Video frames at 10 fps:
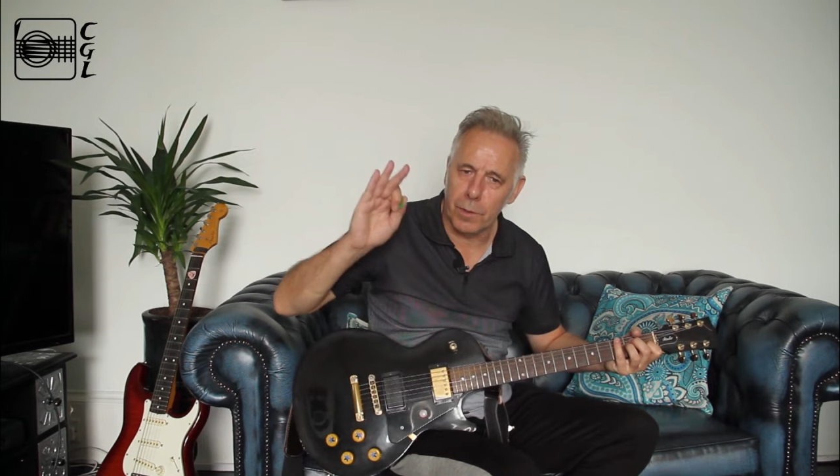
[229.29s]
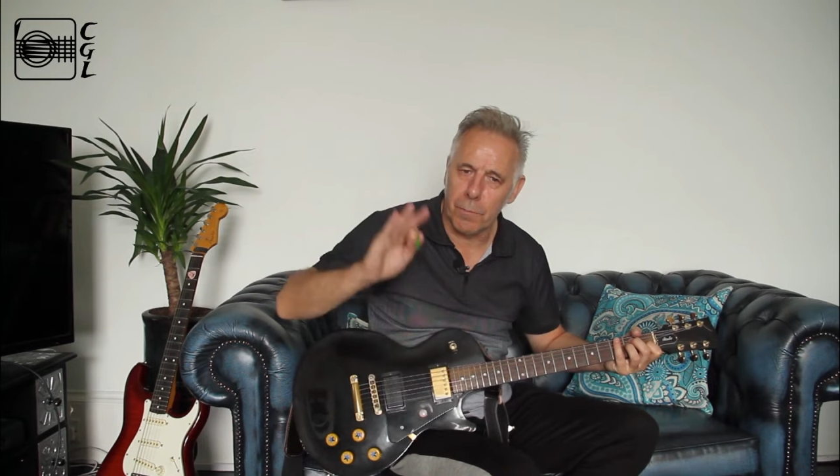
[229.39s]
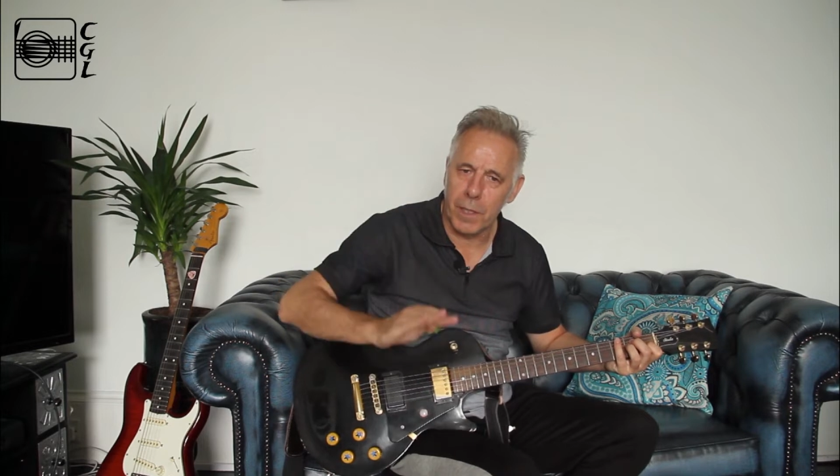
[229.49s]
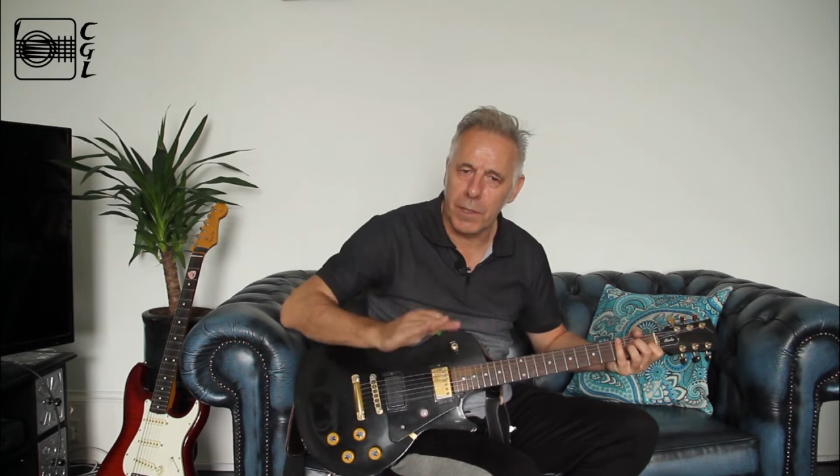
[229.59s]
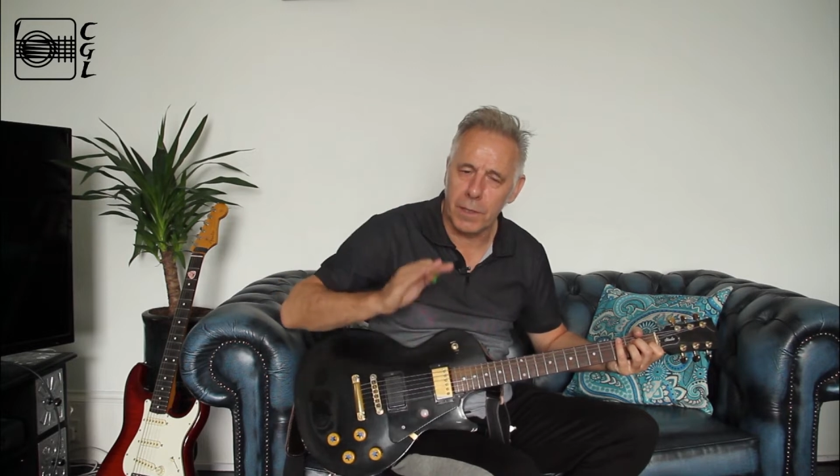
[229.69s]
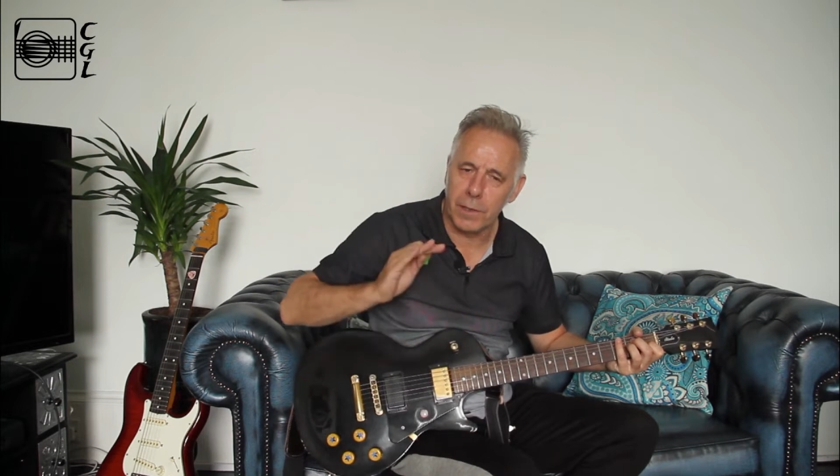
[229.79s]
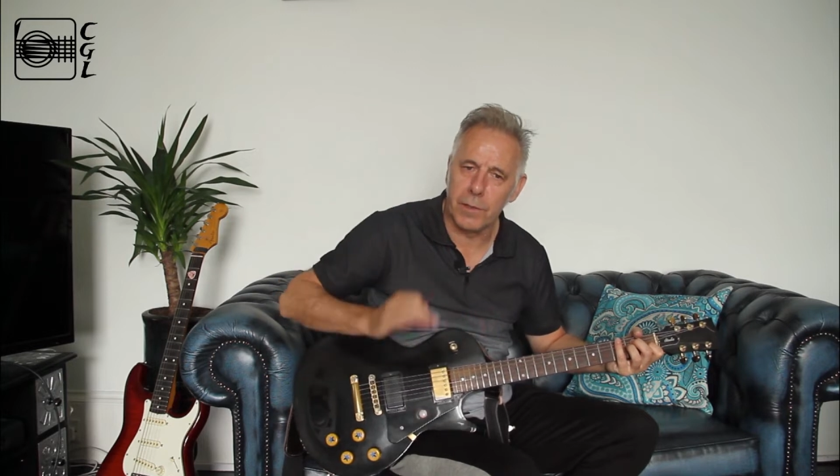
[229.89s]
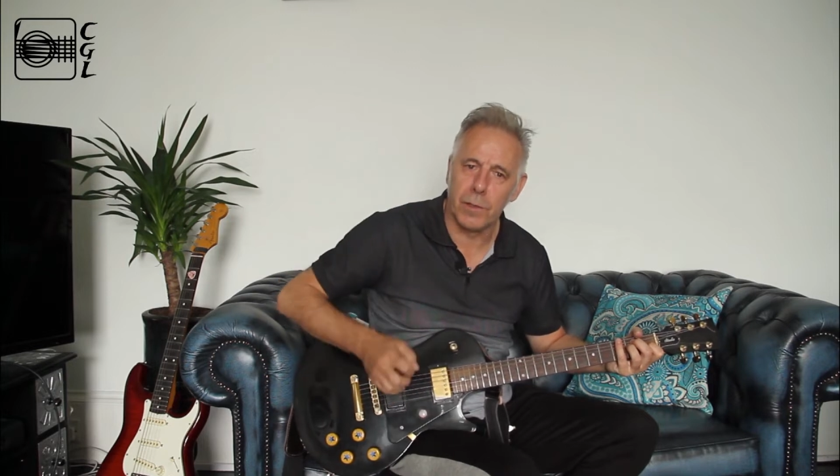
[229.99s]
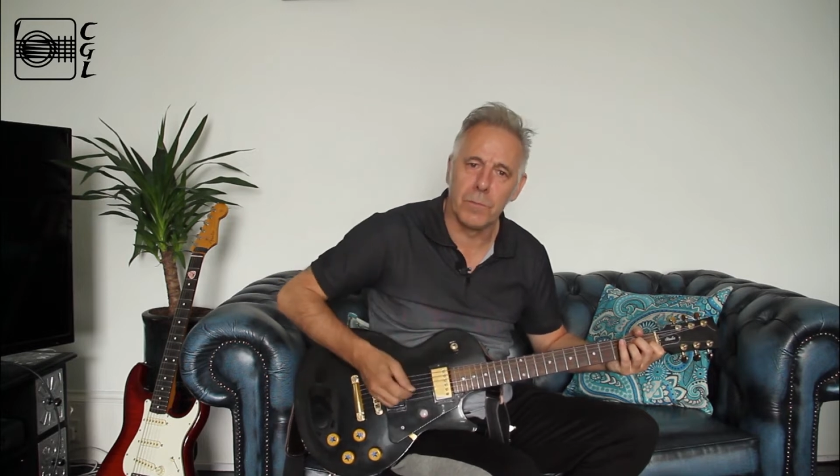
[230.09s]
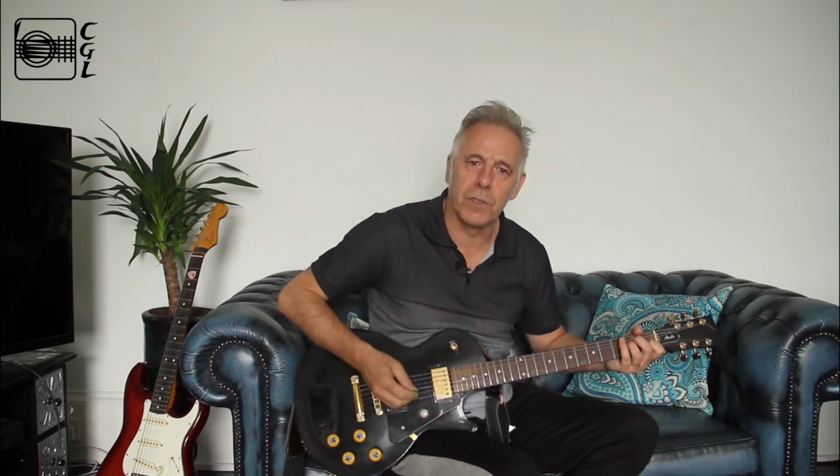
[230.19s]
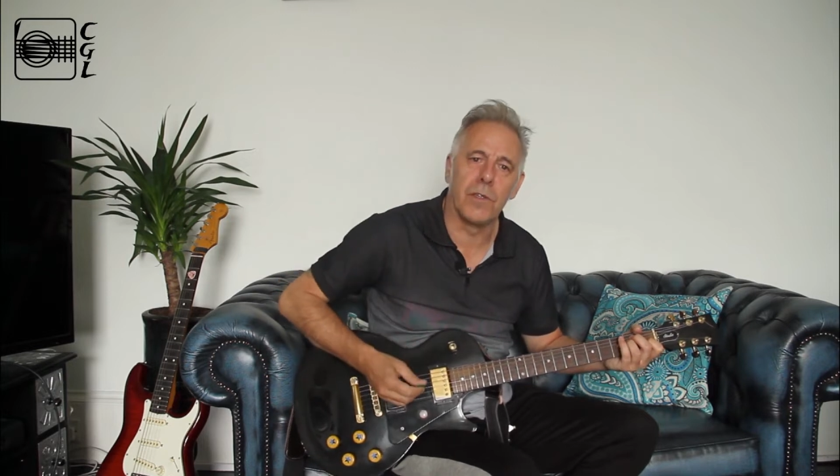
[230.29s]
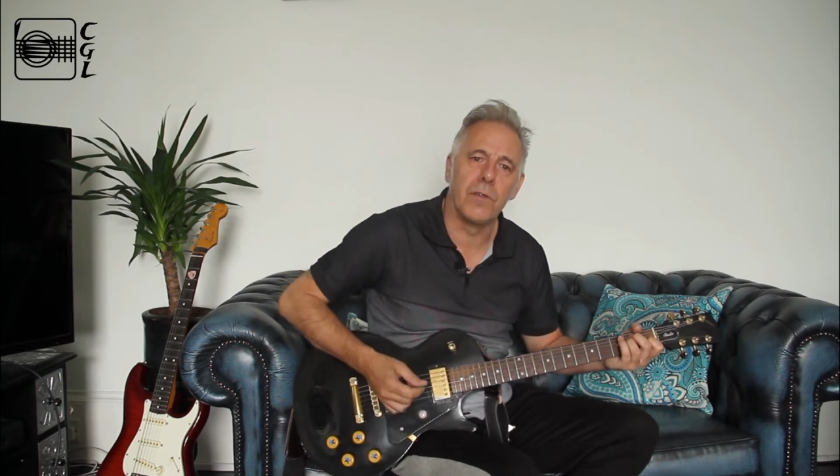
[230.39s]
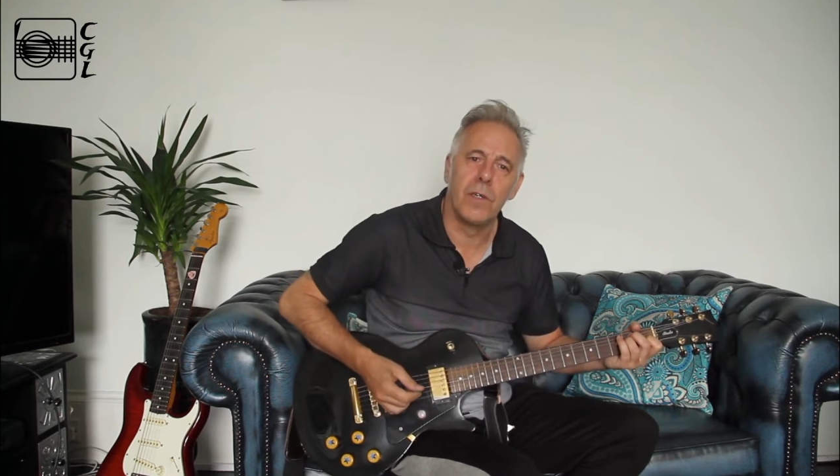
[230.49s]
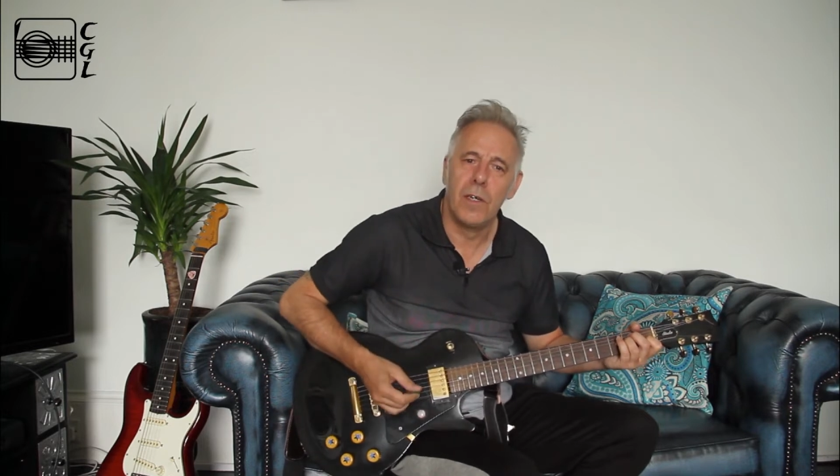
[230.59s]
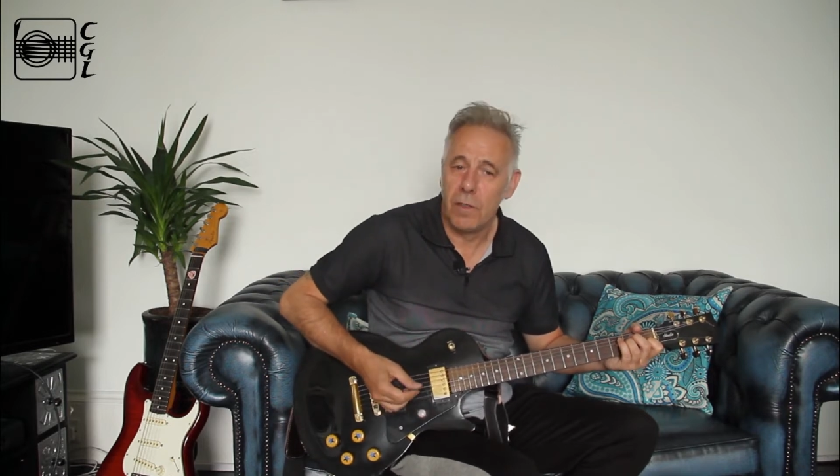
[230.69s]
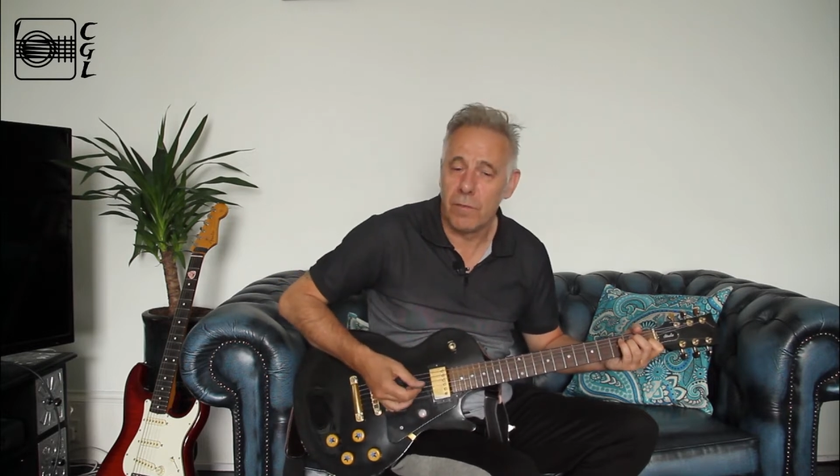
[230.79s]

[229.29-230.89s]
brought the bass and the drums down